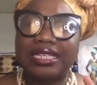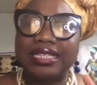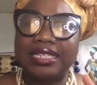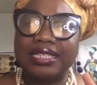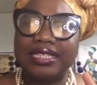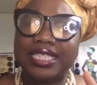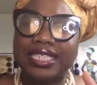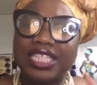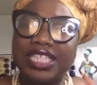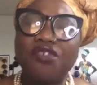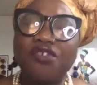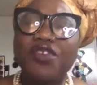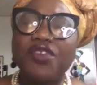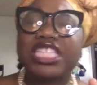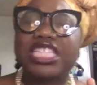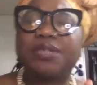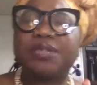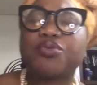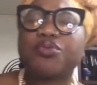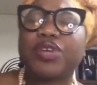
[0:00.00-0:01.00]

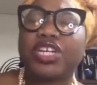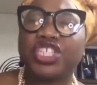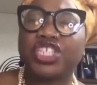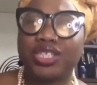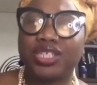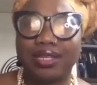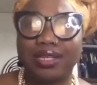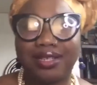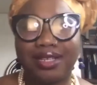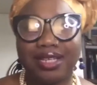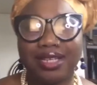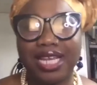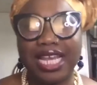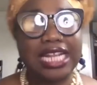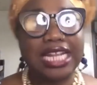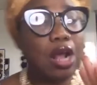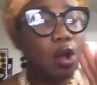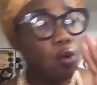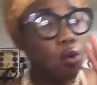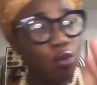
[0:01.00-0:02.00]
self-expression in
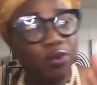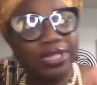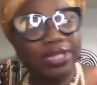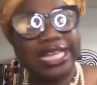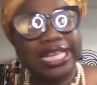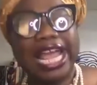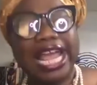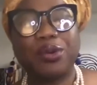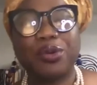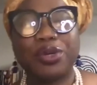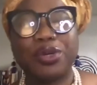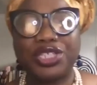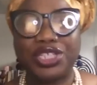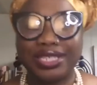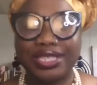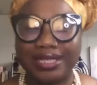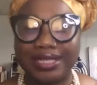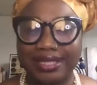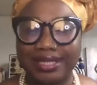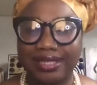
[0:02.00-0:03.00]
our own
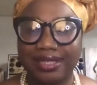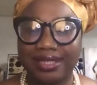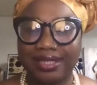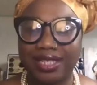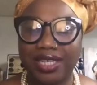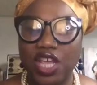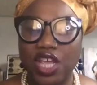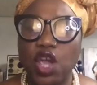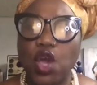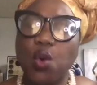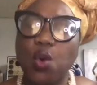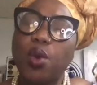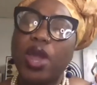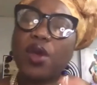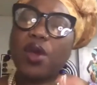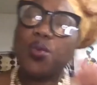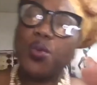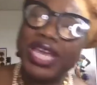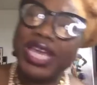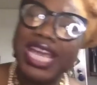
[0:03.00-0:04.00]
languages, where
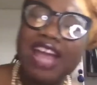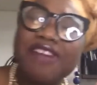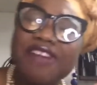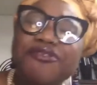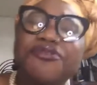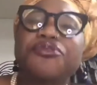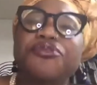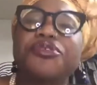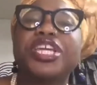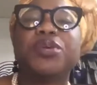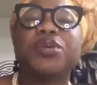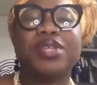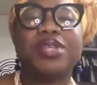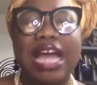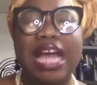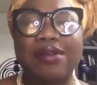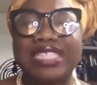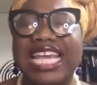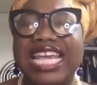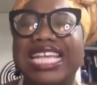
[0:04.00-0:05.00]
we are free
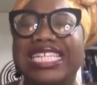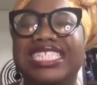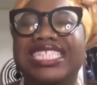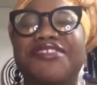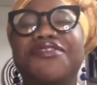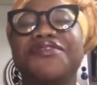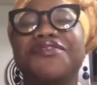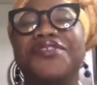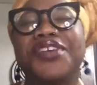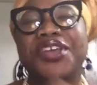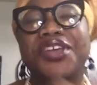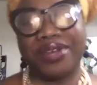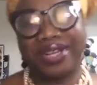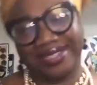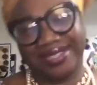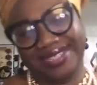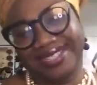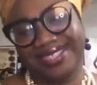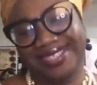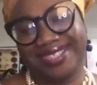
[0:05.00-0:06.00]
without
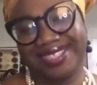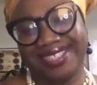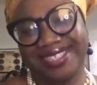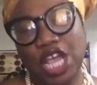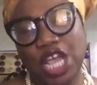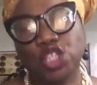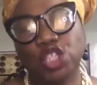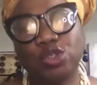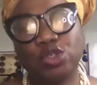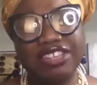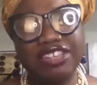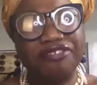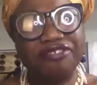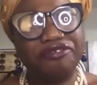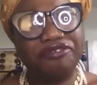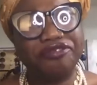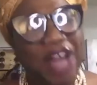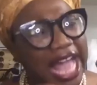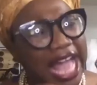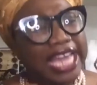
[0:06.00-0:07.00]
interference to
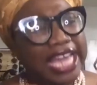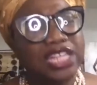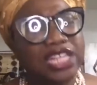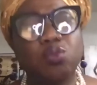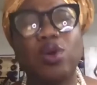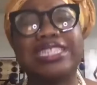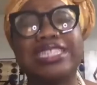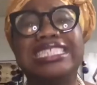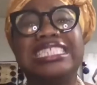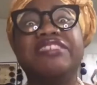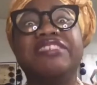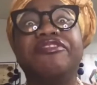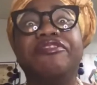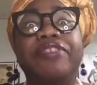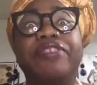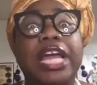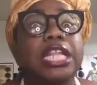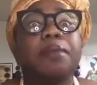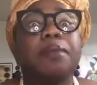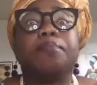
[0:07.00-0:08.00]
define what
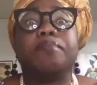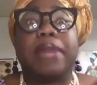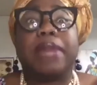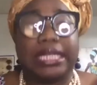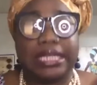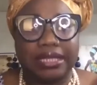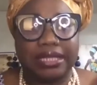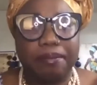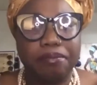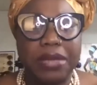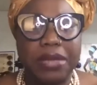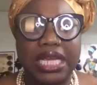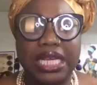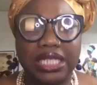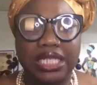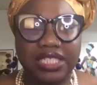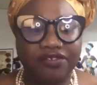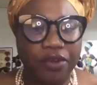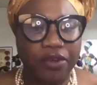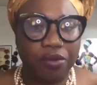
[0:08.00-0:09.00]
development
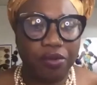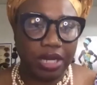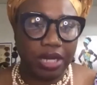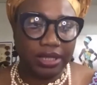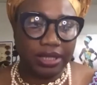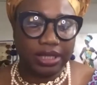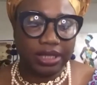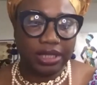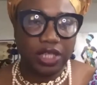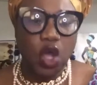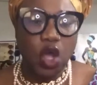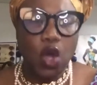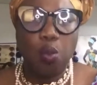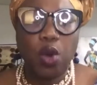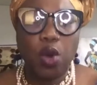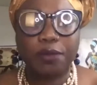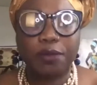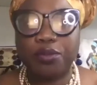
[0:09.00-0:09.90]
means for us, what